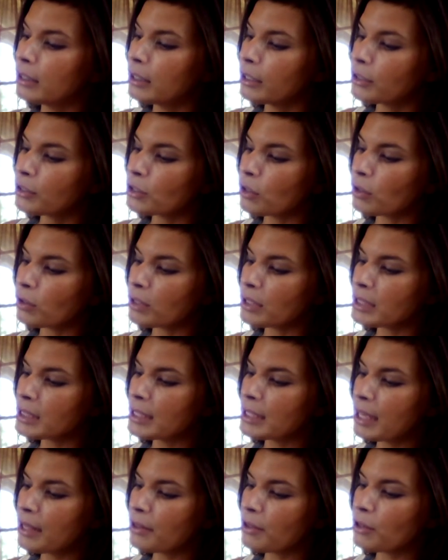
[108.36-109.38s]
So let's
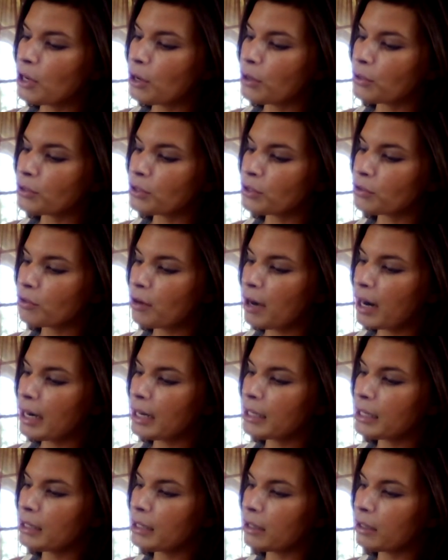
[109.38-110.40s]
say the nose is right
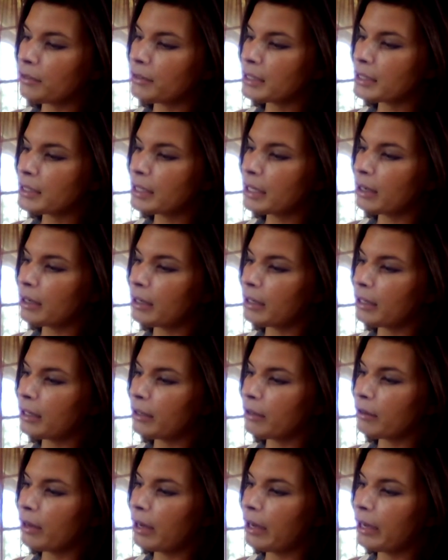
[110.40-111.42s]
here in this area,
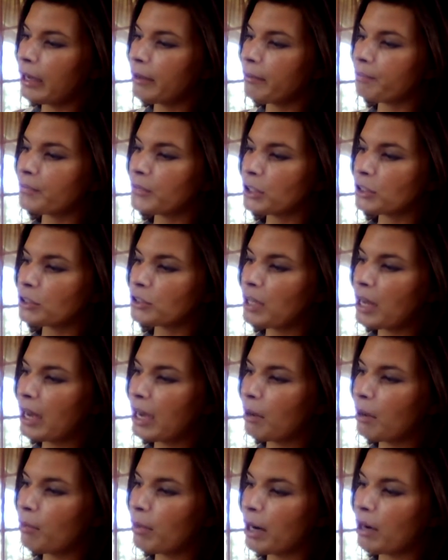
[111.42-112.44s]
okay? There's the
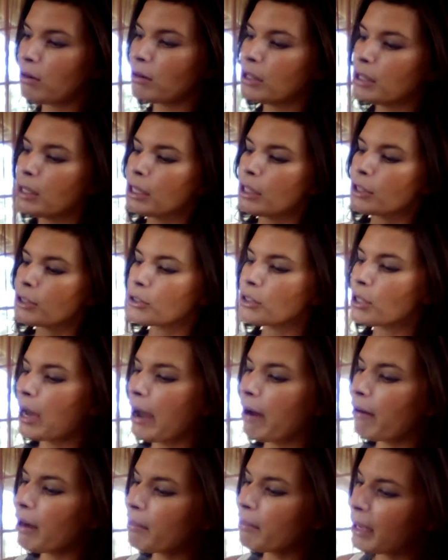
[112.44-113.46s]
eyebrow. So
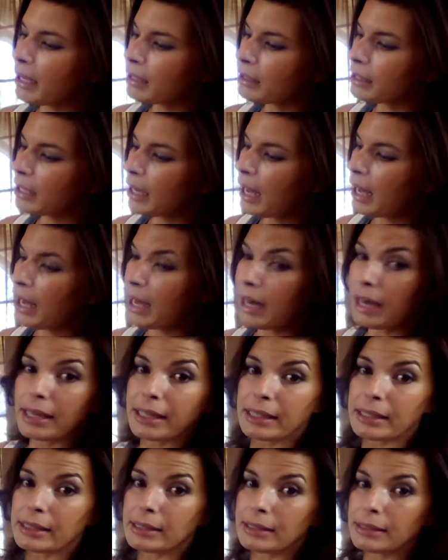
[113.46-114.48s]
how I paint the eye
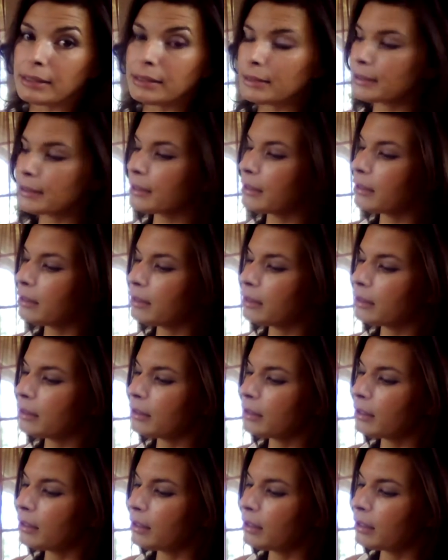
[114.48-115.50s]
is
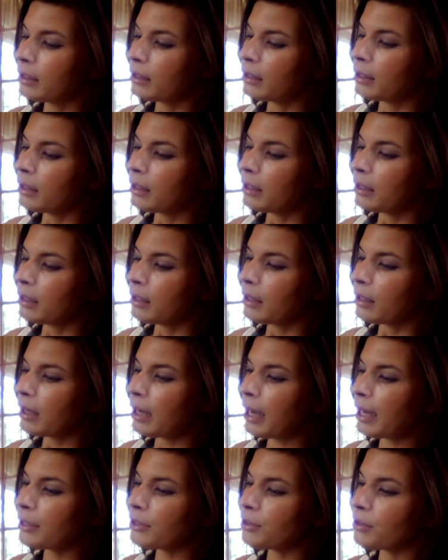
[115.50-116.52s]

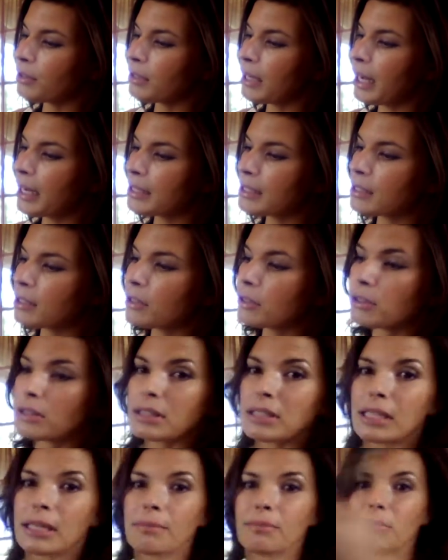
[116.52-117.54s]
I do a nice little
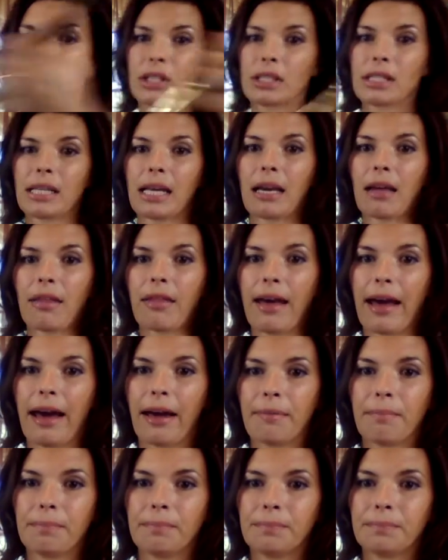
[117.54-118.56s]
dip just like that,
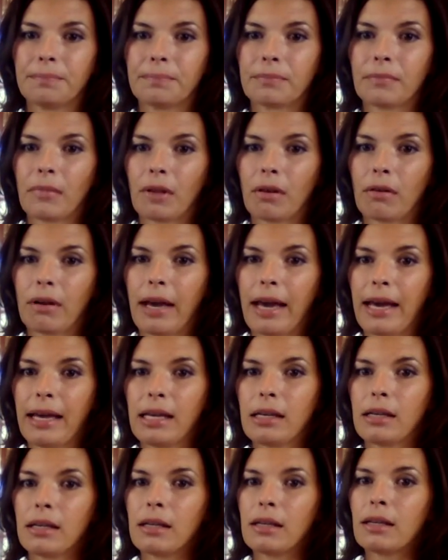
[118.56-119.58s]

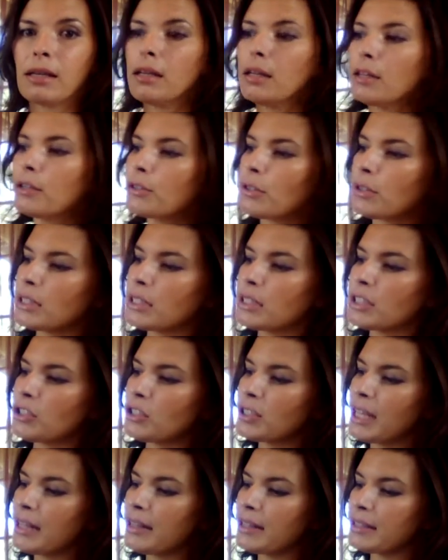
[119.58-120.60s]
okay? So let's just
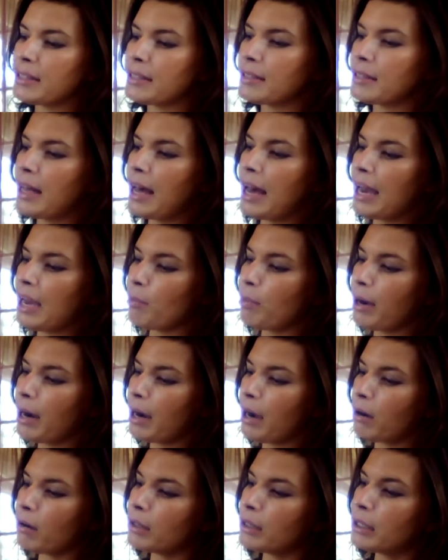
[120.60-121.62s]
say this is the
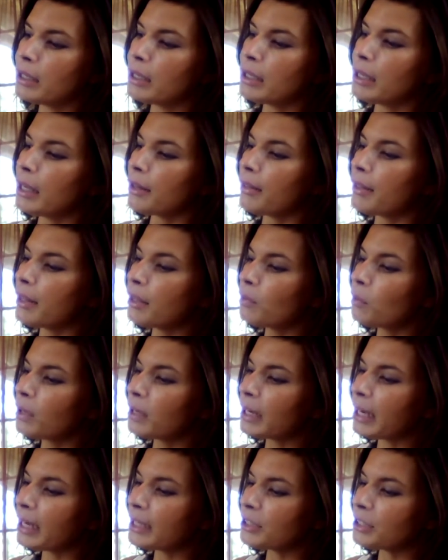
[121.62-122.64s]
eyebrow. Then what
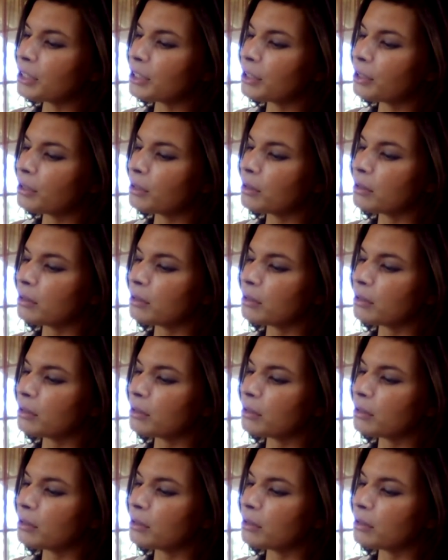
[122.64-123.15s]
I do